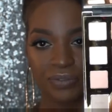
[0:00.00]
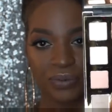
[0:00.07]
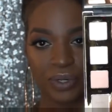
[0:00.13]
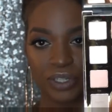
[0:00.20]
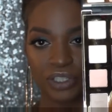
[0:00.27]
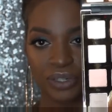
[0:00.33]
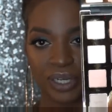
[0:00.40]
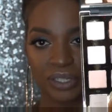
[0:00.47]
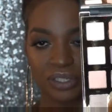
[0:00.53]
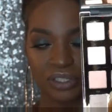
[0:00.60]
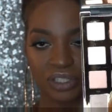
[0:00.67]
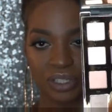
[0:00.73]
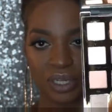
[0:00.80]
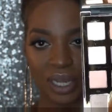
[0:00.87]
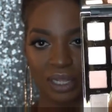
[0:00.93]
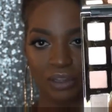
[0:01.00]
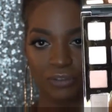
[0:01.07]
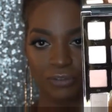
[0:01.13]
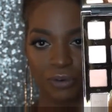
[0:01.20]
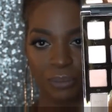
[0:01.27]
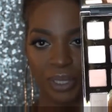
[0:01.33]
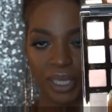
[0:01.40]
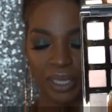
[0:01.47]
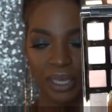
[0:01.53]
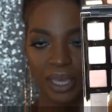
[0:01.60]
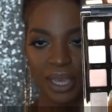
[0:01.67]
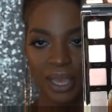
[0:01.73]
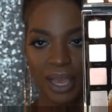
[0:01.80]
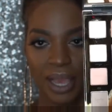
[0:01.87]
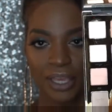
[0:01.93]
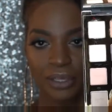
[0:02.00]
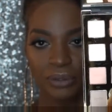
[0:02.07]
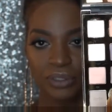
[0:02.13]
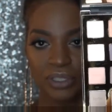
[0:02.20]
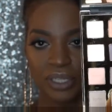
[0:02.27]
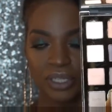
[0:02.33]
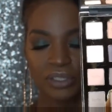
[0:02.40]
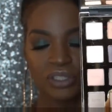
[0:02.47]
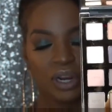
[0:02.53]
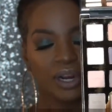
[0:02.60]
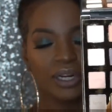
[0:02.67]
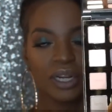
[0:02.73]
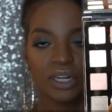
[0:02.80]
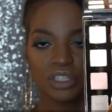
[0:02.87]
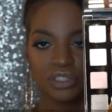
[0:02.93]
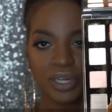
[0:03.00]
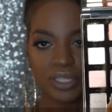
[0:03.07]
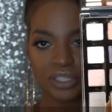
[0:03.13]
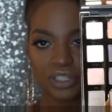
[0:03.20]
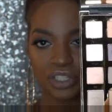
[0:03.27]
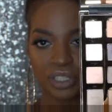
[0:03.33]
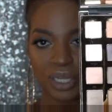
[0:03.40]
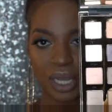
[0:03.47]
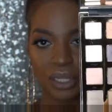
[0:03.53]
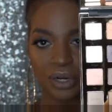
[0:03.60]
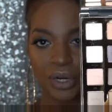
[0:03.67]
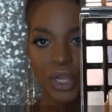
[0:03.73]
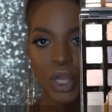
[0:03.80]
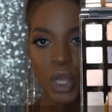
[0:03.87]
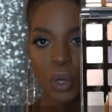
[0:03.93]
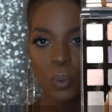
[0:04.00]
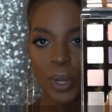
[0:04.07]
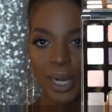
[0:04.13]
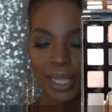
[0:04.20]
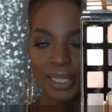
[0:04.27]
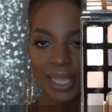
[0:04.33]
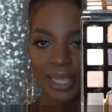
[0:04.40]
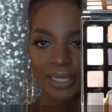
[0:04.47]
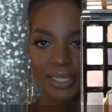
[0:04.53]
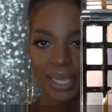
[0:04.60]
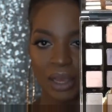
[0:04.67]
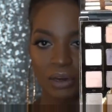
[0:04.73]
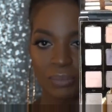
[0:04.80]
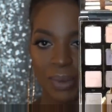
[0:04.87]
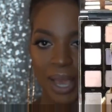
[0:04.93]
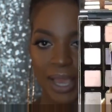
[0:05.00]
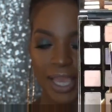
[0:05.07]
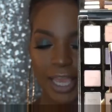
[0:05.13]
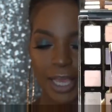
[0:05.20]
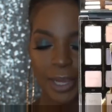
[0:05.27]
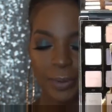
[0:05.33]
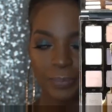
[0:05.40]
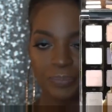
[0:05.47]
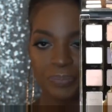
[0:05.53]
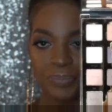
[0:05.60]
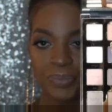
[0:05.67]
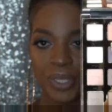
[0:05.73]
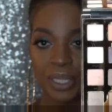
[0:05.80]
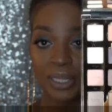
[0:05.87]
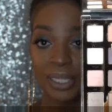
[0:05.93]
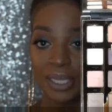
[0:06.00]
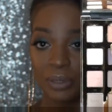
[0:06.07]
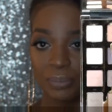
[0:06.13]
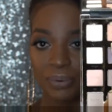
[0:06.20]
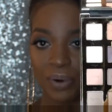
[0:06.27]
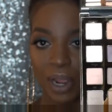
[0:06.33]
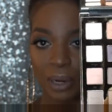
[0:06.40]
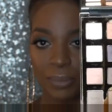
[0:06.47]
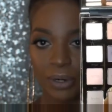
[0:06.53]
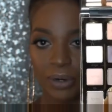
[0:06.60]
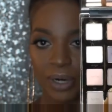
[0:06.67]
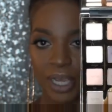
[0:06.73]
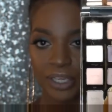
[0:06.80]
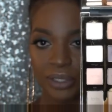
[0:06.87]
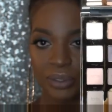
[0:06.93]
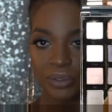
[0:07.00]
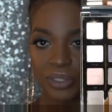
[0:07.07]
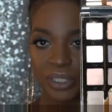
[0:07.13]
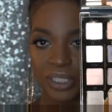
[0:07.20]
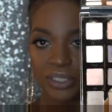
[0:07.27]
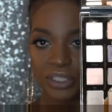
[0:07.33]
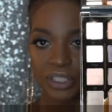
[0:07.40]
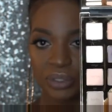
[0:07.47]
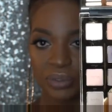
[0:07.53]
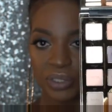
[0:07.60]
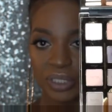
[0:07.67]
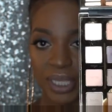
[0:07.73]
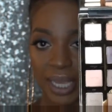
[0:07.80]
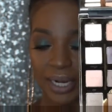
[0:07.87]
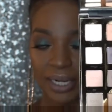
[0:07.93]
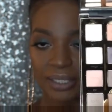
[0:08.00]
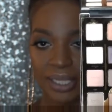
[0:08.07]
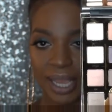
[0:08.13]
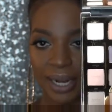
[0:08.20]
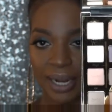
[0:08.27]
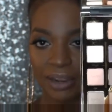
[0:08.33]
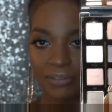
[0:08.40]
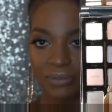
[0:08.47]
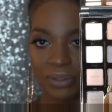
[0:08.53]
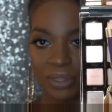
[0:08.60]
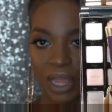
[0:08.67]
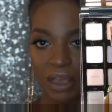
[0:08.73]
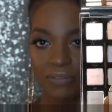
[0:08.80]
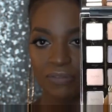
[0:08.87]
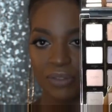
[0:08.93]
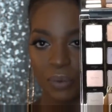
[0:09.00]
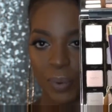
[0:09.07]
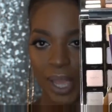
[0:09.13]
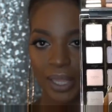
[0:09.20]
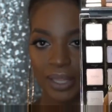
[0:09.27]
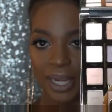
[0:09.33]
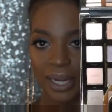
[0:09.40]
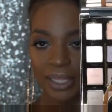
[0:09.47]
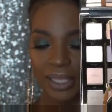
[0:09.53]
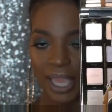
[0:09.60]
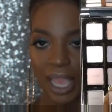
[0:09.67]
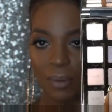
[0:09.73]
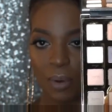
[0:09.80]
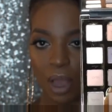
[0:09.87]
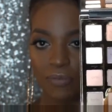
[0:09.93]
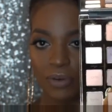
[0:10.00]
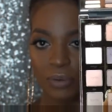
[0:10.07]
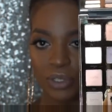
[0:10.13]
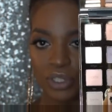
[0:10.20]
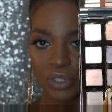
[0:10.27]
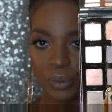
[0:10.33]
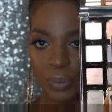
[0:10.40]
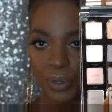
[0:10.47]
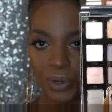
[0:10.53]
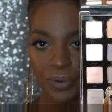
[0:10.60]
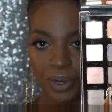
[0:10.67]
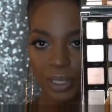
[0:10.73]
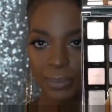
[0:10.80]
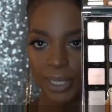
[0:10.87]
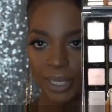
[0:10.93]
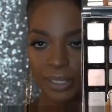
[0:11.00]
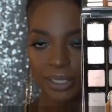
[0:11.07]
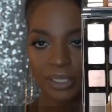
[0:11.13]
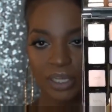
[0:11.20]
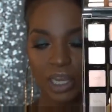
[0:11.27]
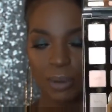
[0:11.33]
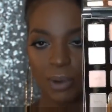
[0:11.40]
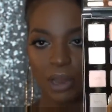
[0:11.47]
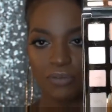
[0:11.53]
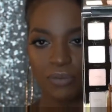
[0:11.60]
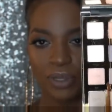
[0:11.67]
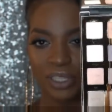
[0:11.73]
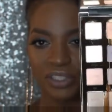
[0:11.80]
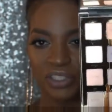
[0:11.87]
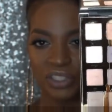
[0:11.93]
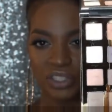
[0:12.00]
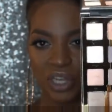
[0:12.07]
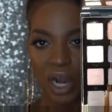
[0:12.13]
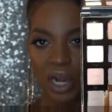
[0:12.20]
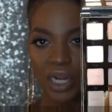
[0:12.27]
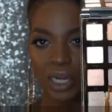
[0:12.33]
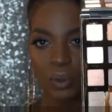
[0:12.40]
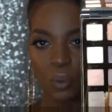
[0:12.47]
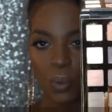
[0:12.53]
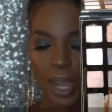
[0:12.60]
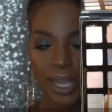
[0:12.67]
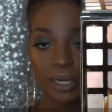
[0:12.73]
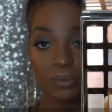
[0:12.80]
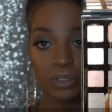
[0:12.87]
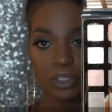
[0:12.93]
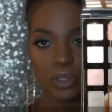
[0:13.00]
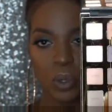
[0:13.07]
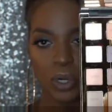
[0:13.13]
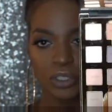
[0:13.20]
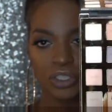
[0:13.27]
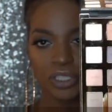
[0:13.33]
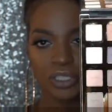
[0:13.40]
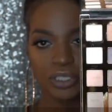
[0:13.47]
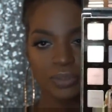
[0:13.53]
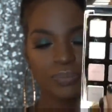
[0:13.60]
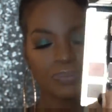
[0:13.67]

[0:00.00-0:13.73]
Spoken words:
for a transition color for me. I used it, sorry, not a transition color. When I laid down my lid primer, I used this to set it, and I love the way that it came off. It was super creamy. It didn't come off really stark and white. It was gorgeous.